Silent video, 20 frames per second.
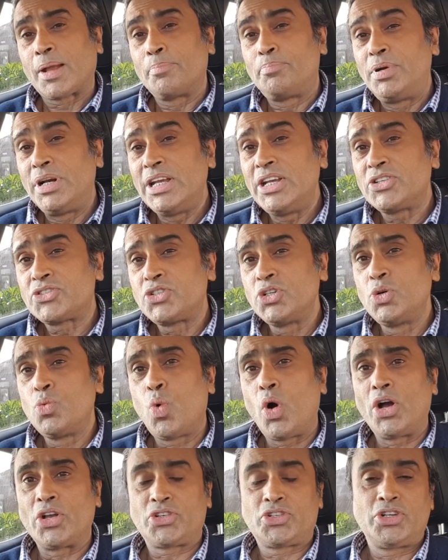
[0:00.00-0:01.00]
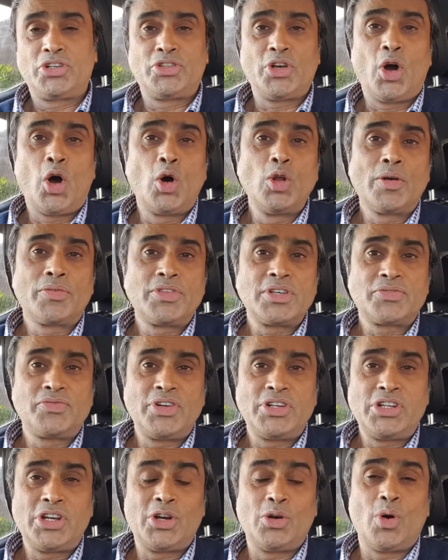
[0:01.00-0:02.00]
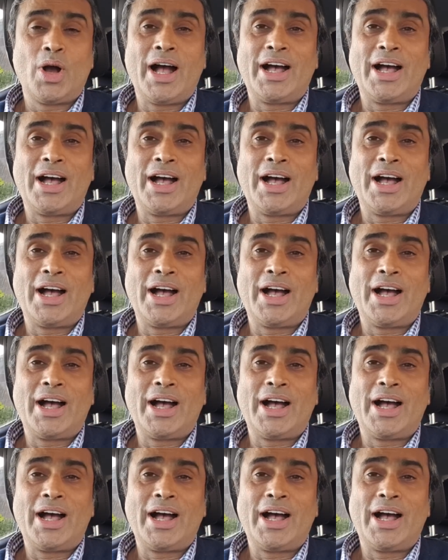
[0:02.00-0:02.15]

Please do watch the whole of this video,